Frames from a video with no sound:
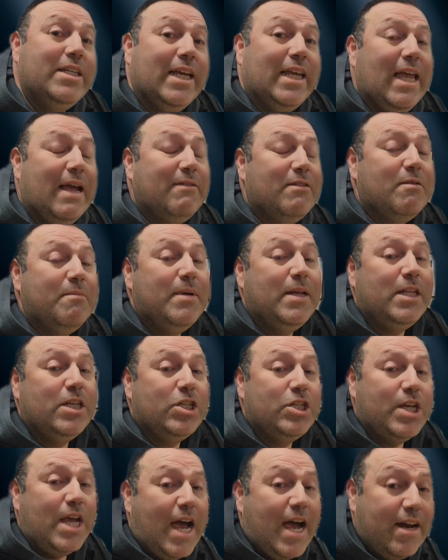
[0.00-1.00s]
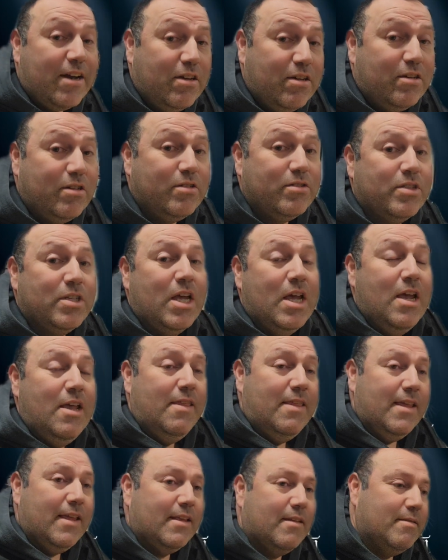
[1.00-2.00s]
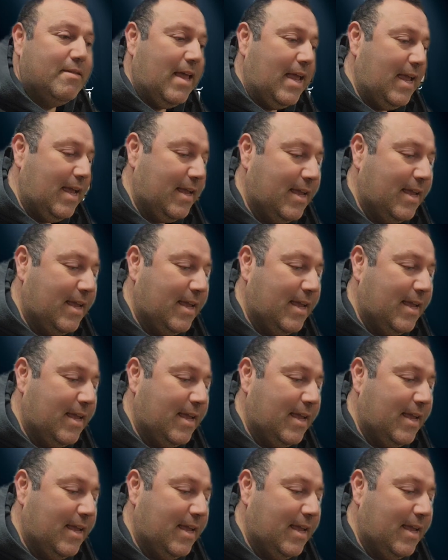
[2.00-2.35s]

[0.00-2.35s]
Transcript: kept him in the shadows. They